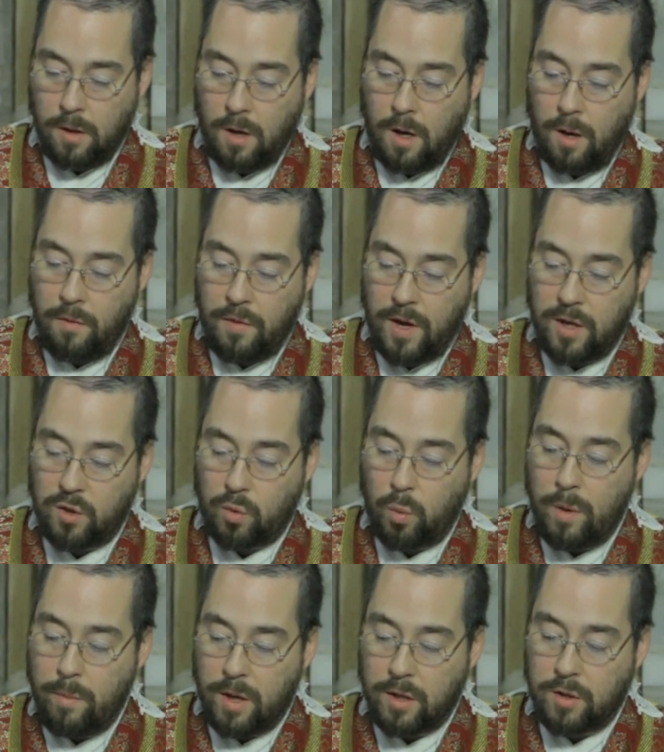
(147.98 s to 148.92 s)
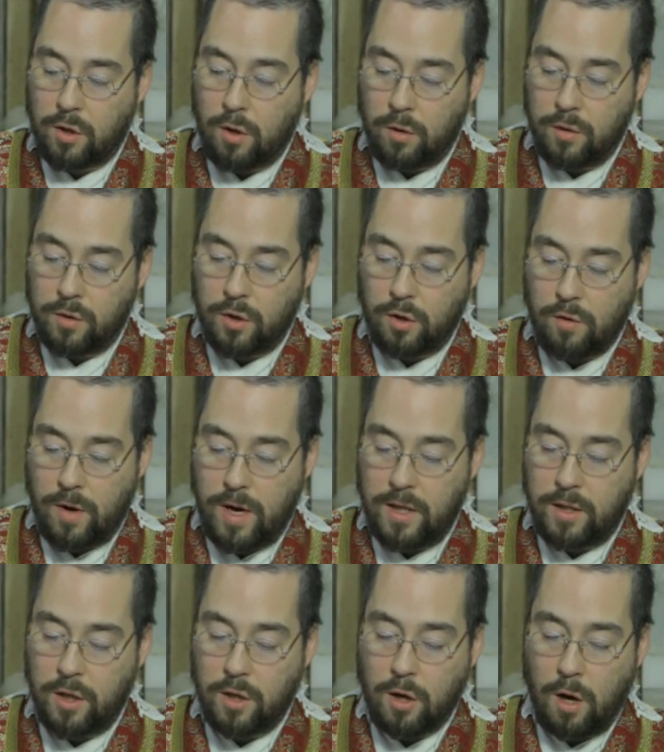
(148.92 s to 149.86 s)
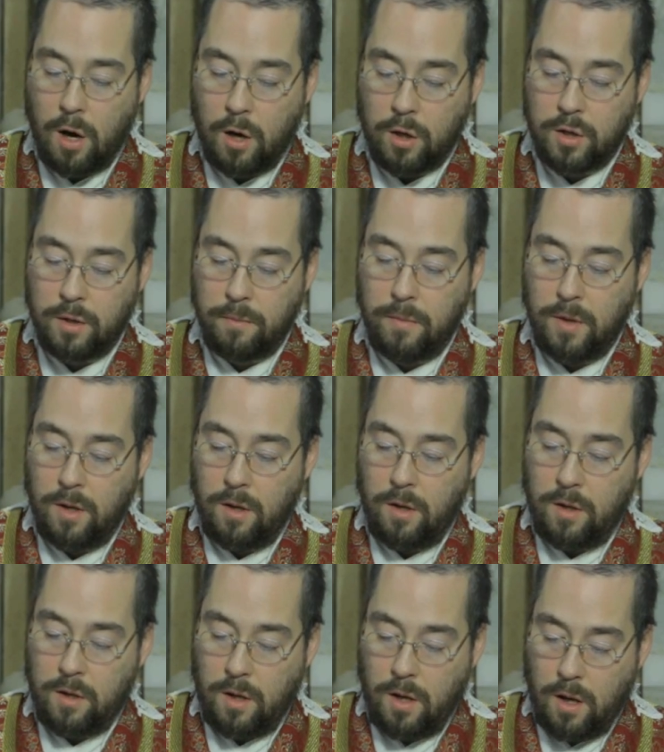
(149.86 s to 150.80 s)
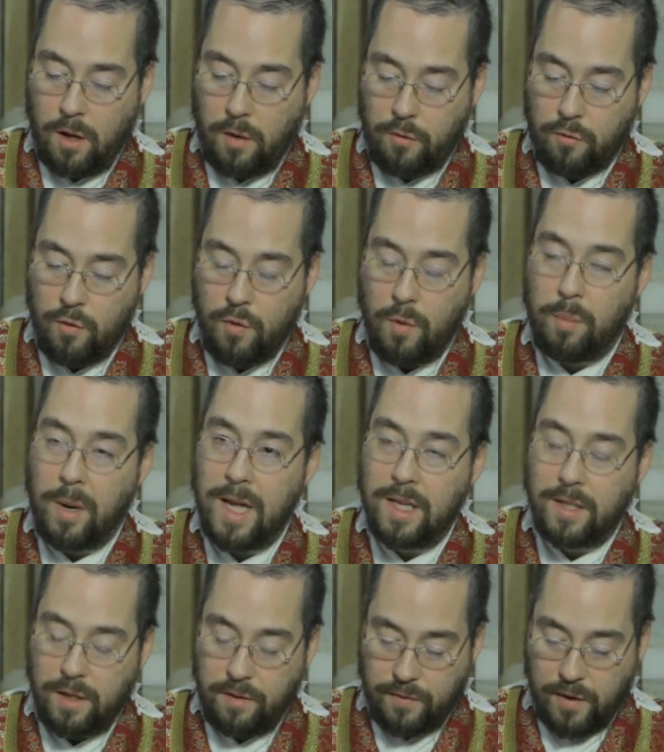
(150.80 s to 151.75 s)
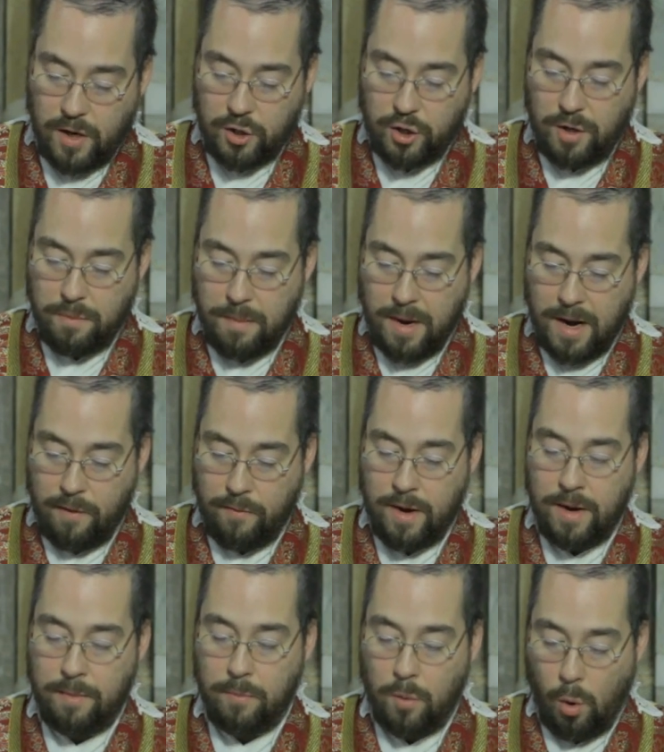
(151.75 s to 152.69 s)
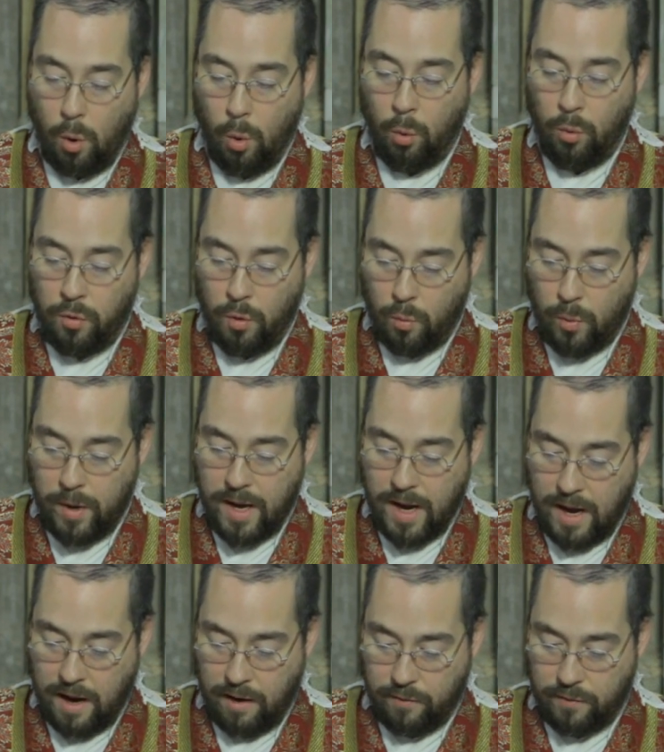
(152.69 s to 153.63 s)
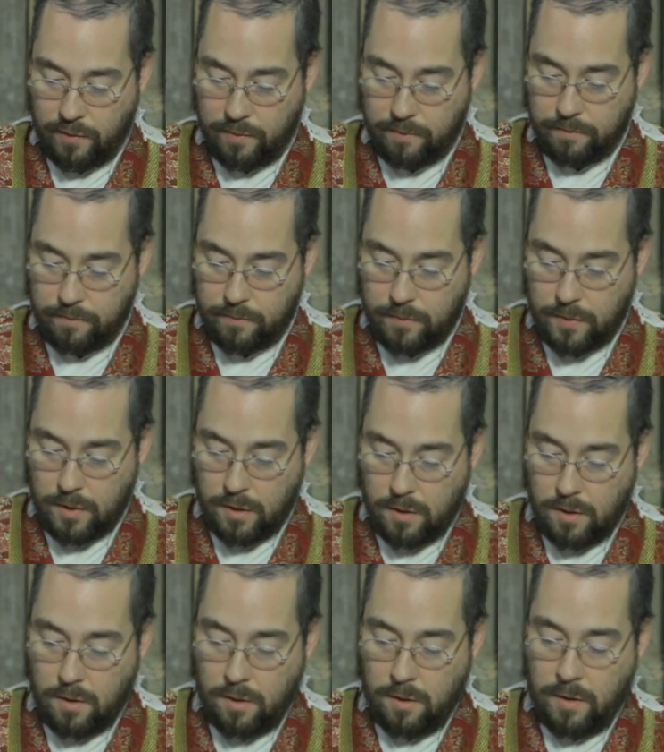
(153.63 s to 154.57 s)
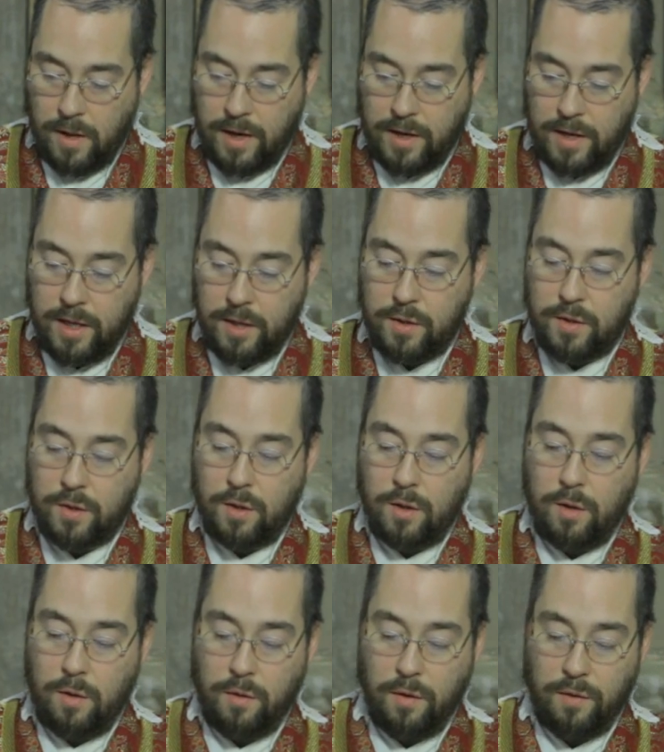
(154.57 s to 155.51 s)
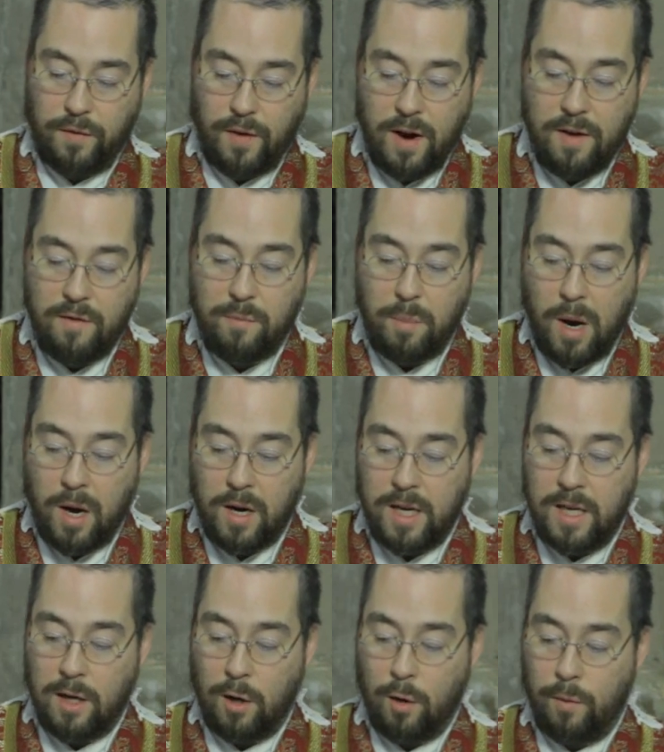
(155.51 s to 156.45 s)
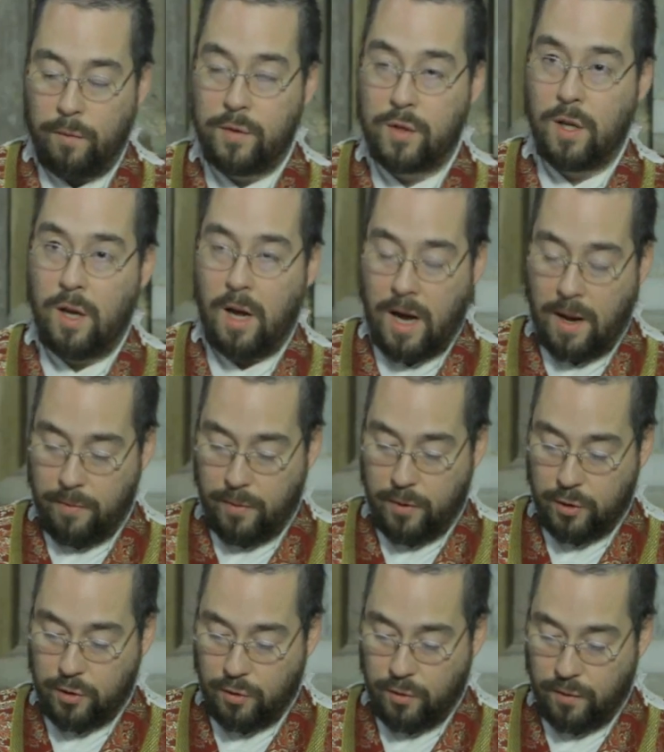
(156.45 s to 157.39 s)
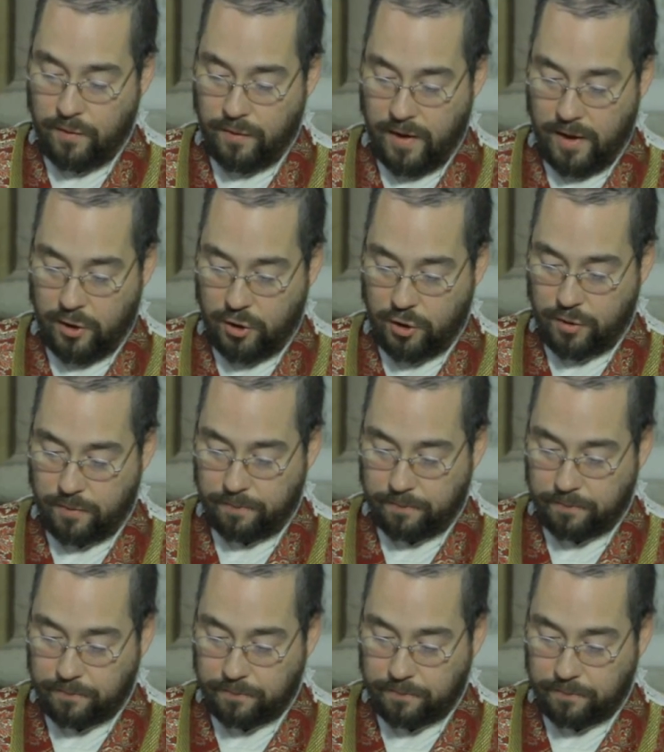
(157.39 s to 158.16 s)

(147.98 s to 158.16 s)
And thus we must consecrate to God, through the Blessed Virgin Mary, all that we have that is, the five barley loaves and the two fish.